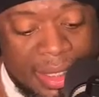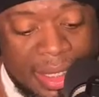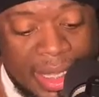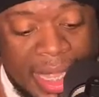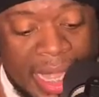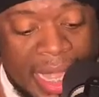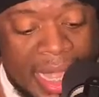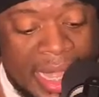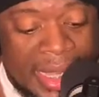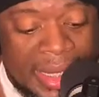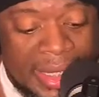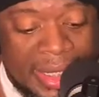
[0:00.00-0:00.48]

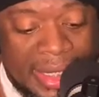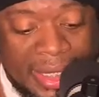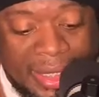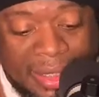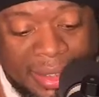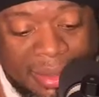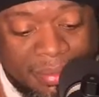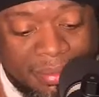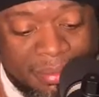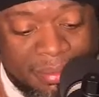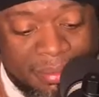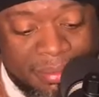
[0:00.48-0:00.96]
I
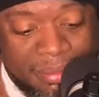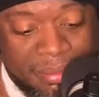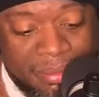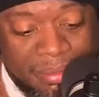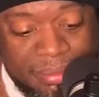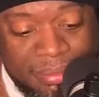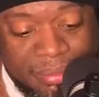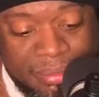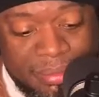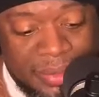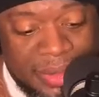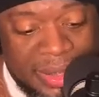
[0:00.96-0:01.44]
am
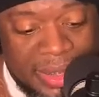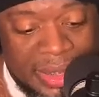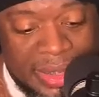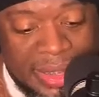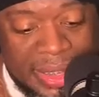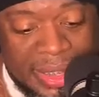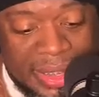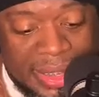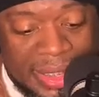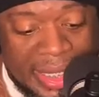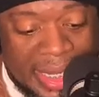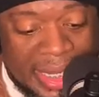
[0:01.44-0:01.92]

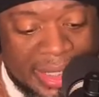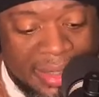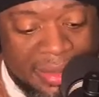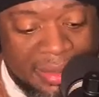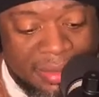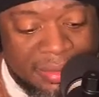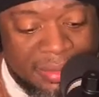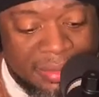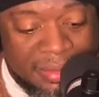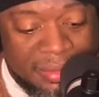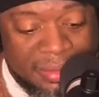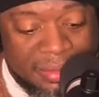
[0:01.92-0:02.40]
looking at
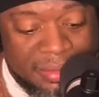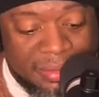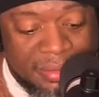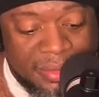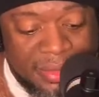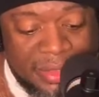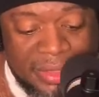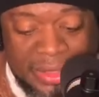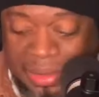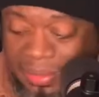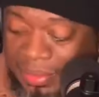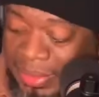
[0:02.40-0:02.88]

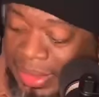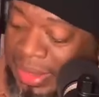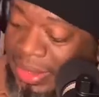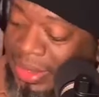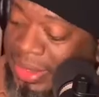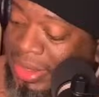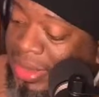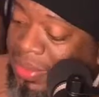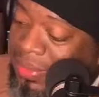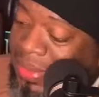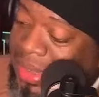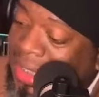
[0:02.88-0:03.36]
some
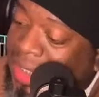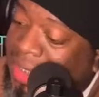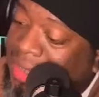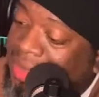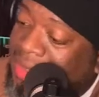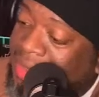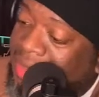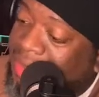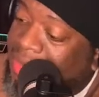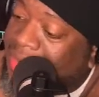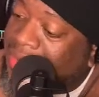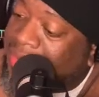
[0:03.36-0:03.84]
of the
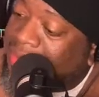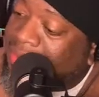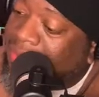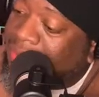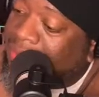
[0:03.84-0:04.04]
answers,